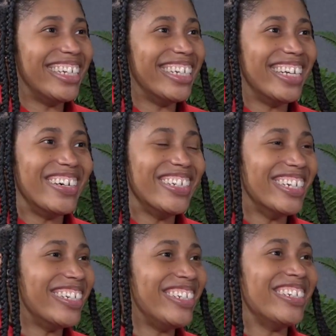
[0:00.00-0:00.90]
you know
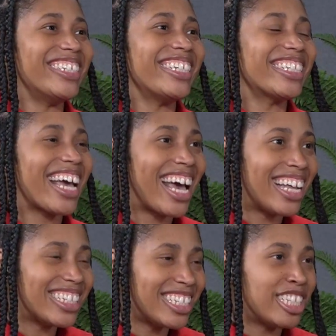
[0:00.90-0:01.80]
you're, you're just
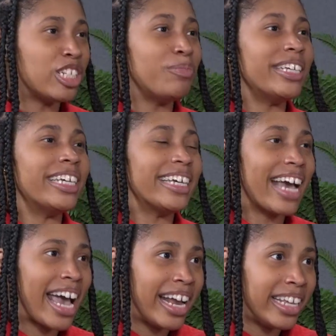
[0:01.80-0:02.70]
constantly being
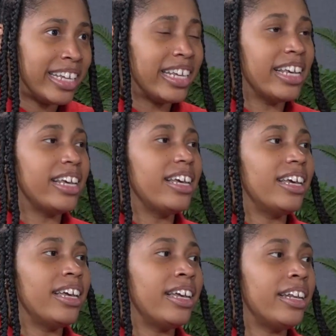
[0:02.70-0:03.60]
guided
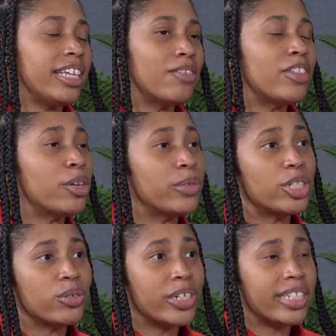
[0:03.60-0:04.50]
and given the
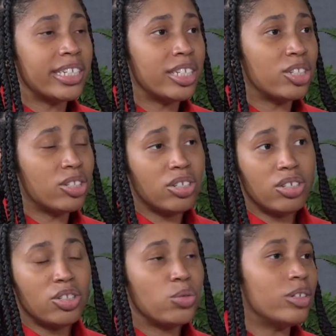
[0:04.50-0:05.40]
resources
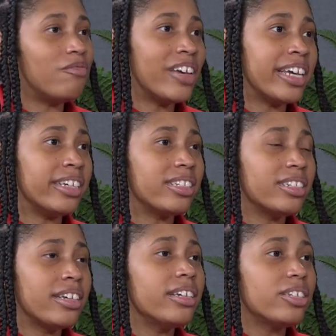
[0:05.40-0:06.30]
to advance
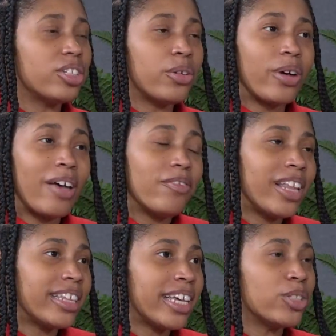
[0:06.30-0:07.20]
so i feel
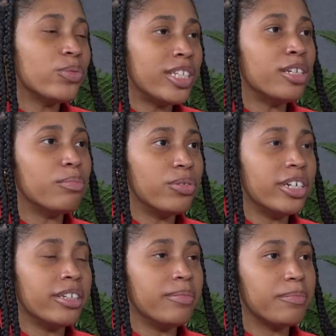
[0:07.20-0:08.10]
like that's really important